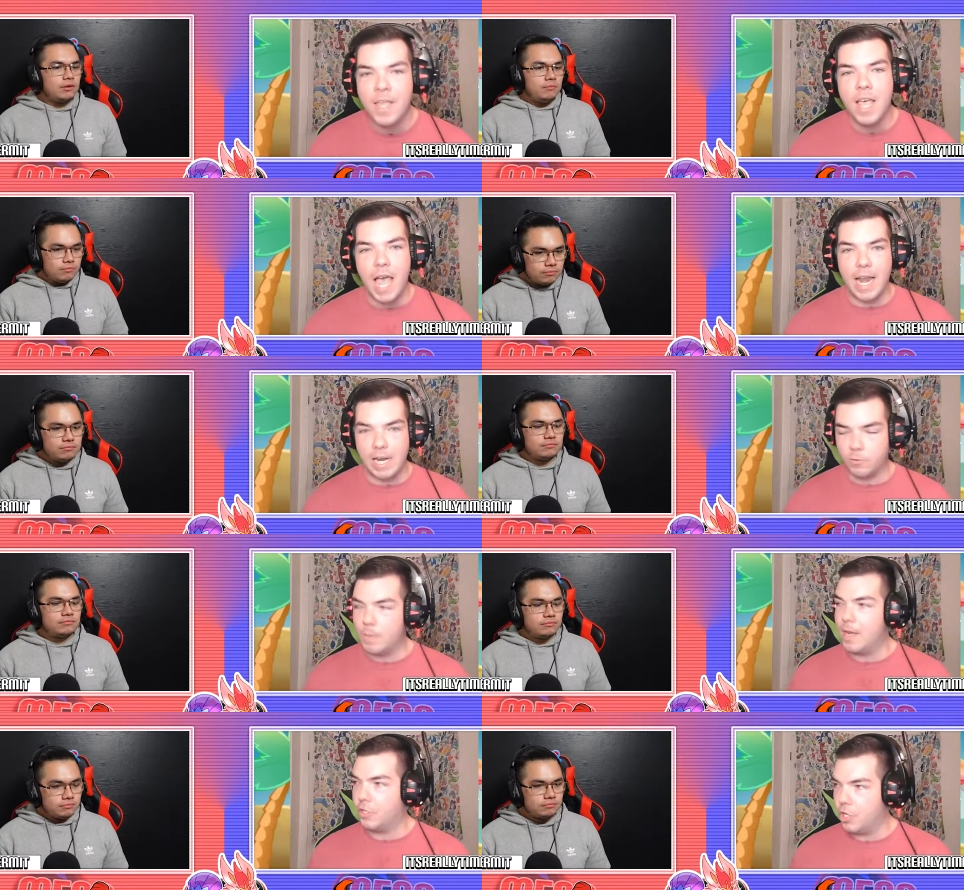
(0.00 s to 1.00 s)
Speaker 1: And as we
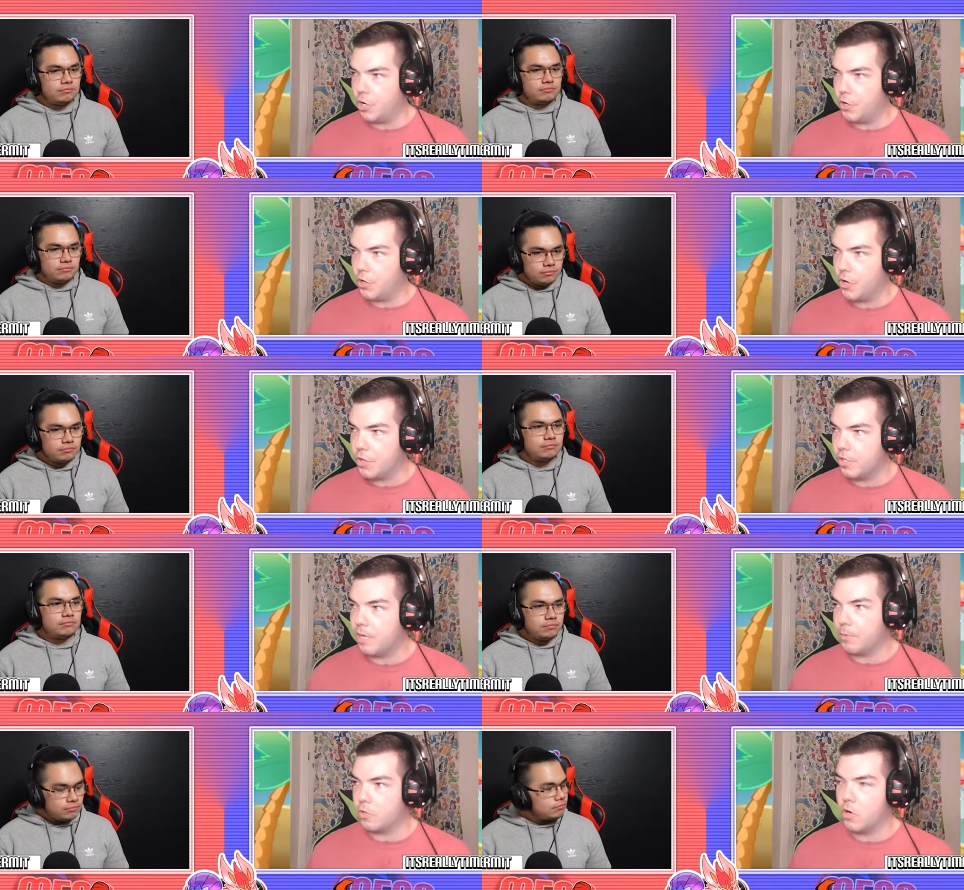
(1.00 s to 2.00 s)
mentioned earlier in this
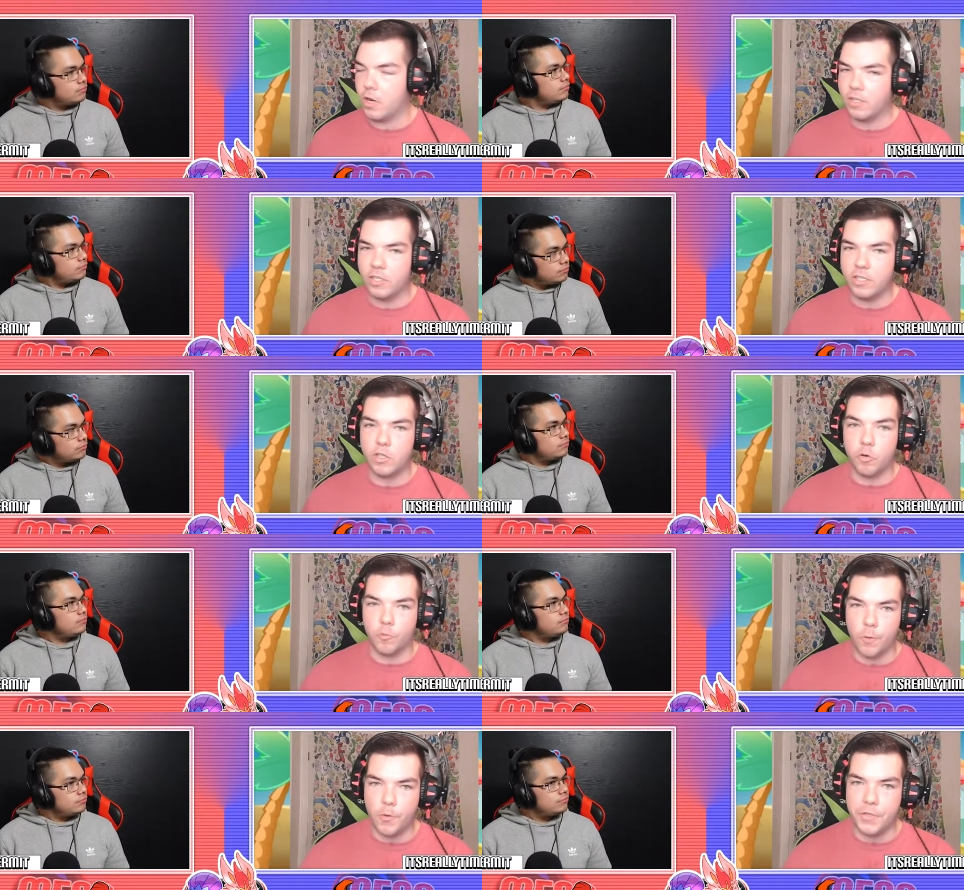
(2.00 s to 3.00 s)
episode, just the
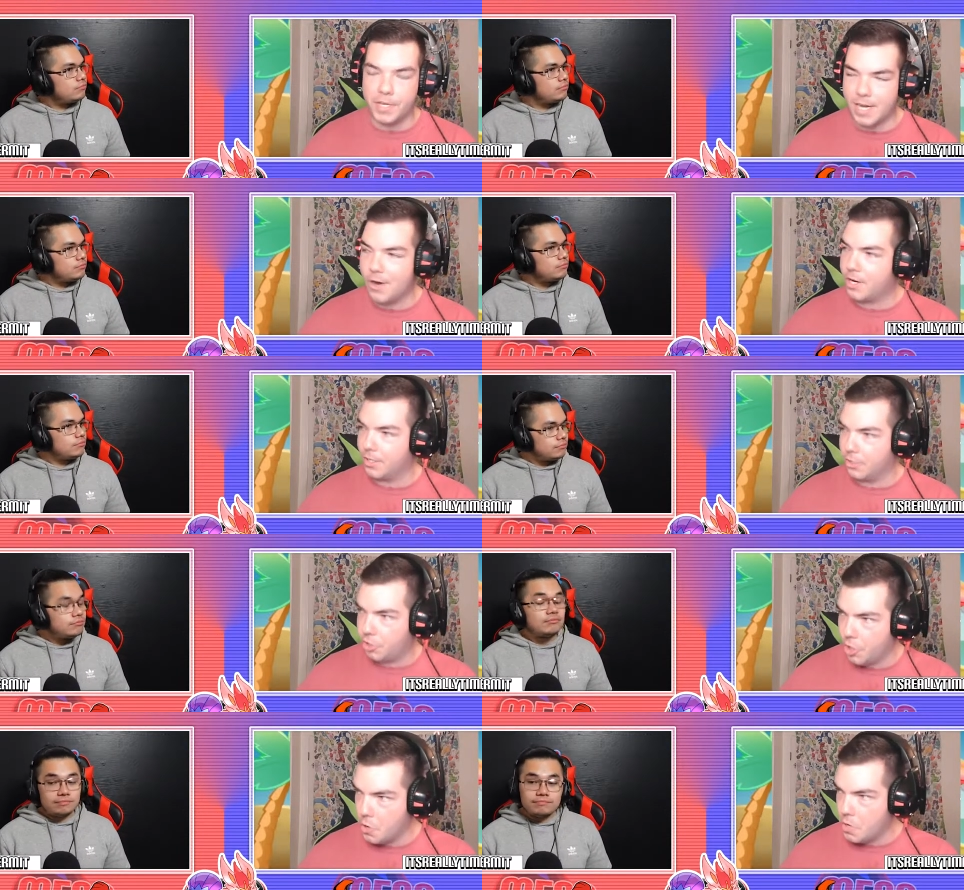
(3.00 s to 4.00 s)
growth that Derek has
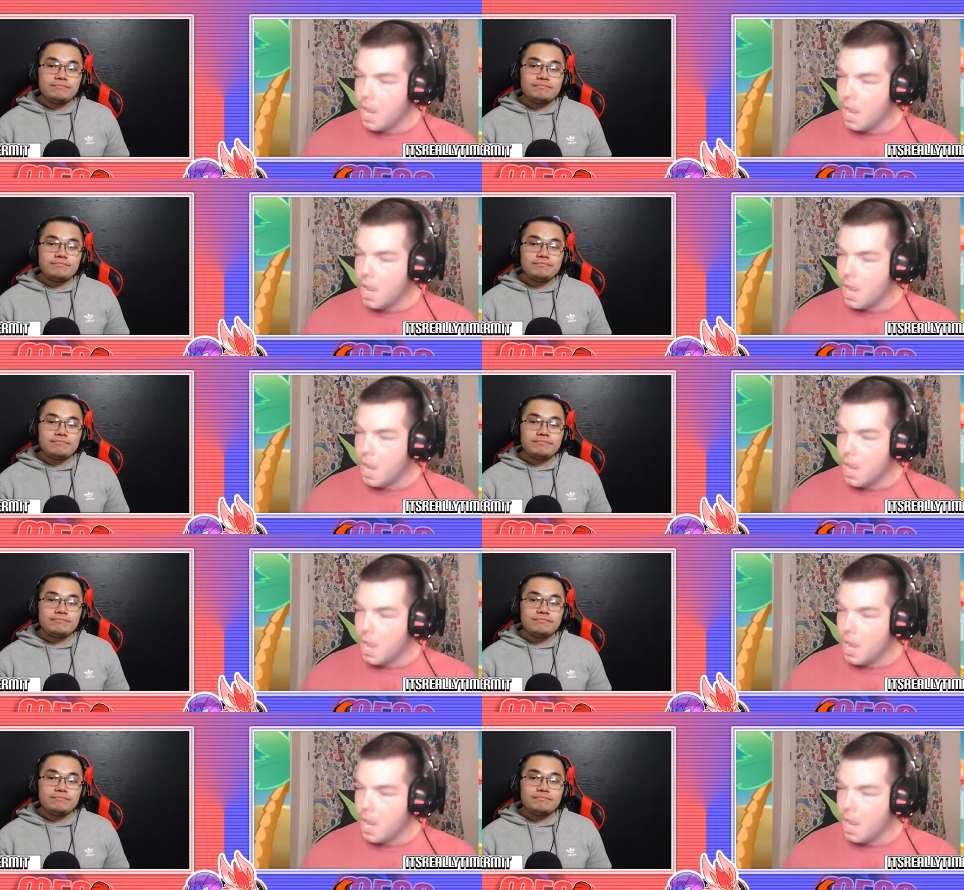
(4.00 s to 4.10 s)
shown